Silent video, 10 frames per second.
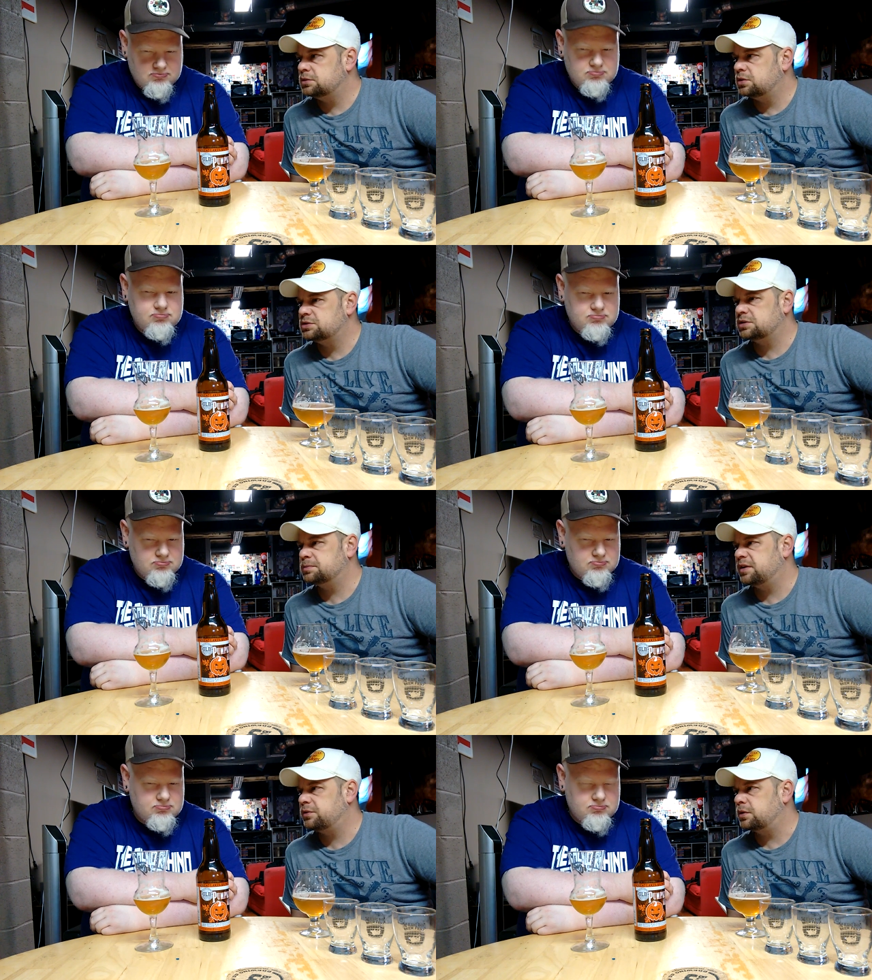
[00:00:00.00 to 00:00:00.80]
Speaker 1: Or is this
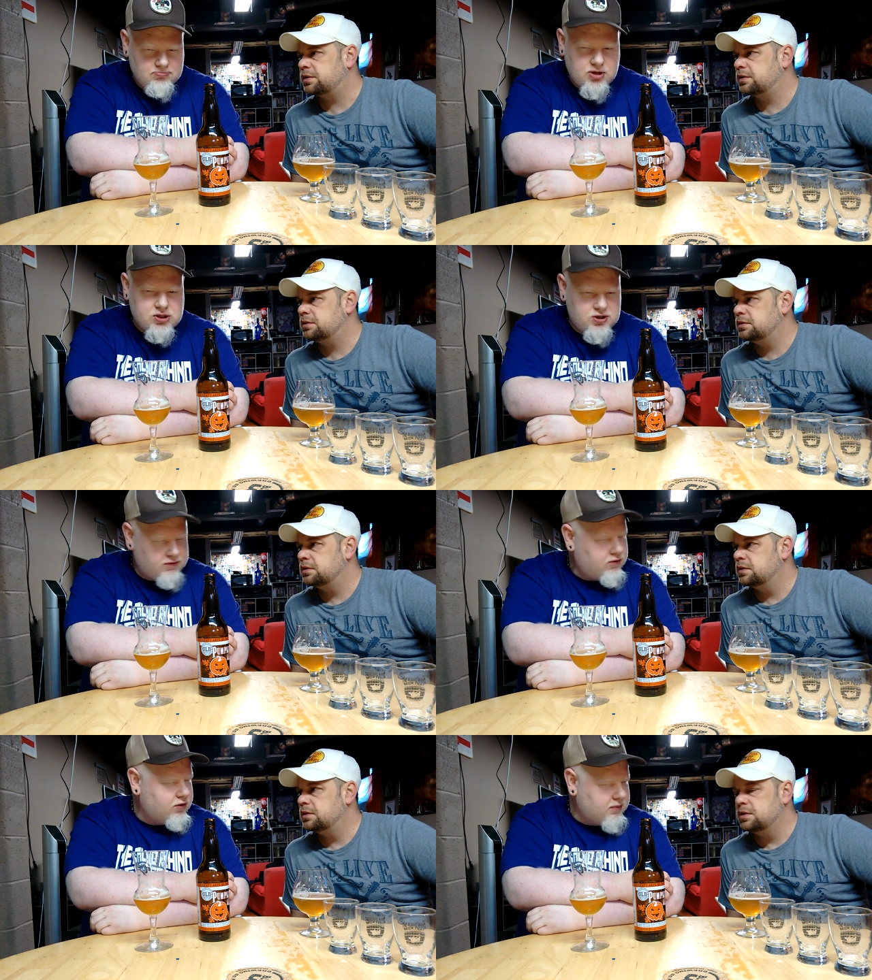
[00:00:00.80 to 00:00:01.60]
my fourth? This is your
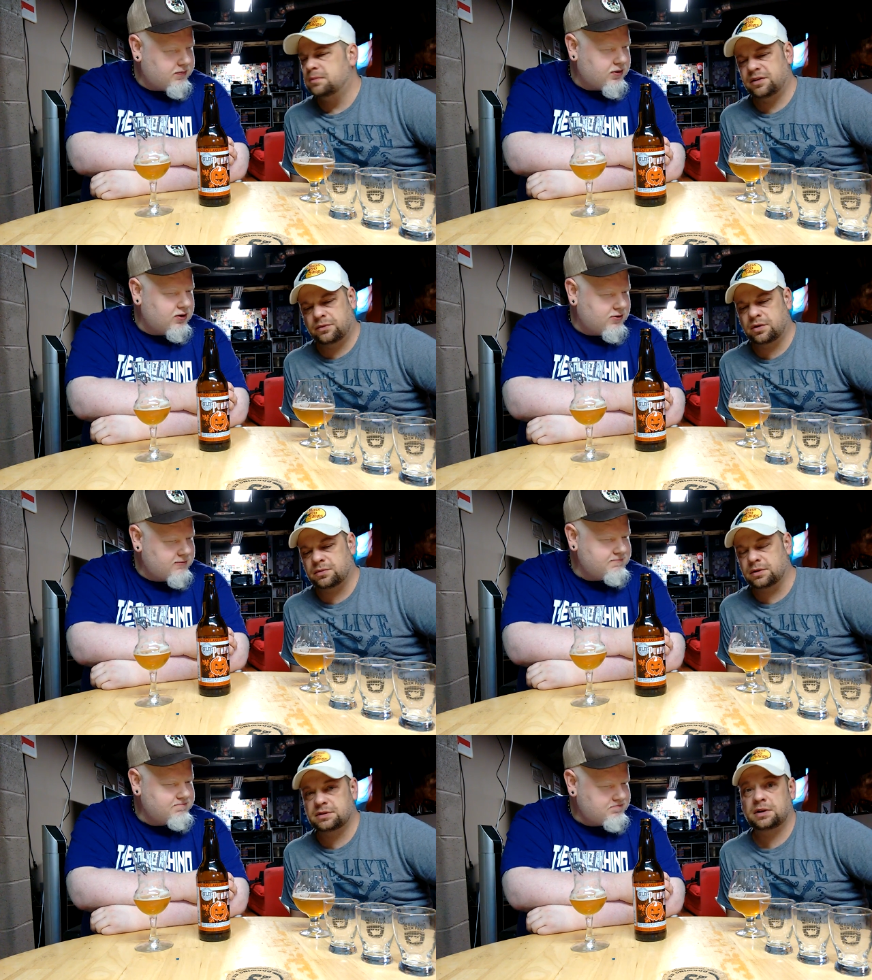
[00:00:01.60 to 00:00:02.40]
fourth pumpkin My
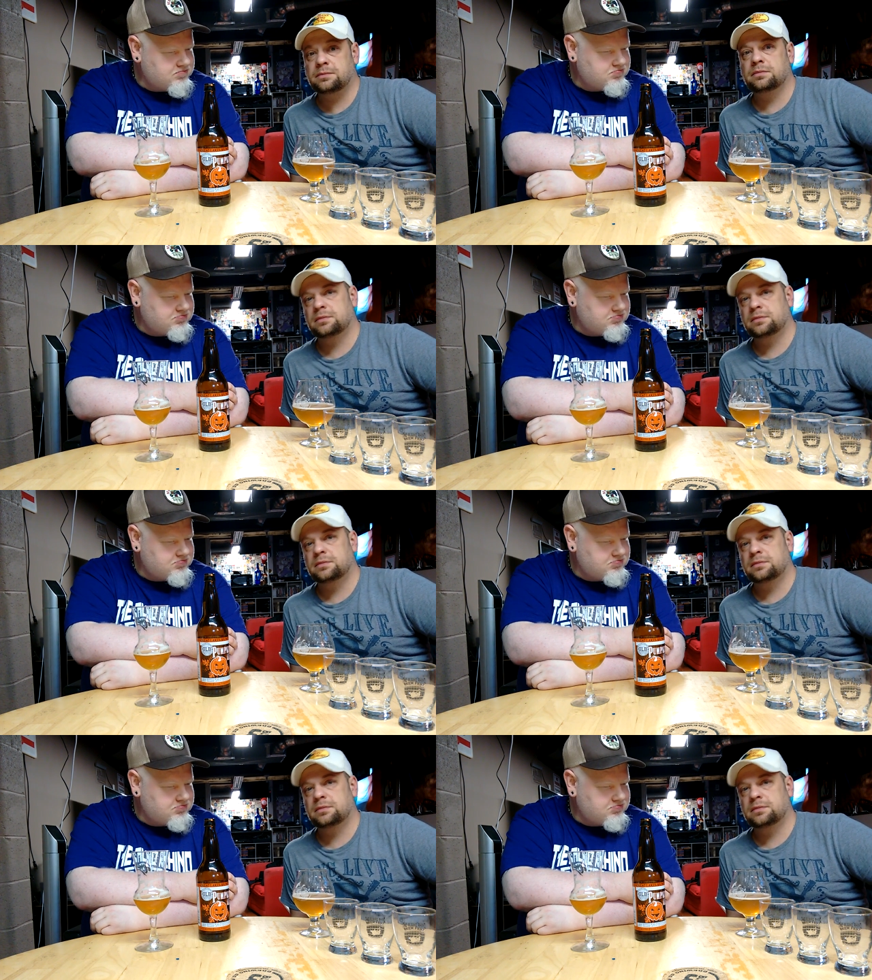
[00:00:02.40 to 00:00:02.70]
fourth ale. one, yeah.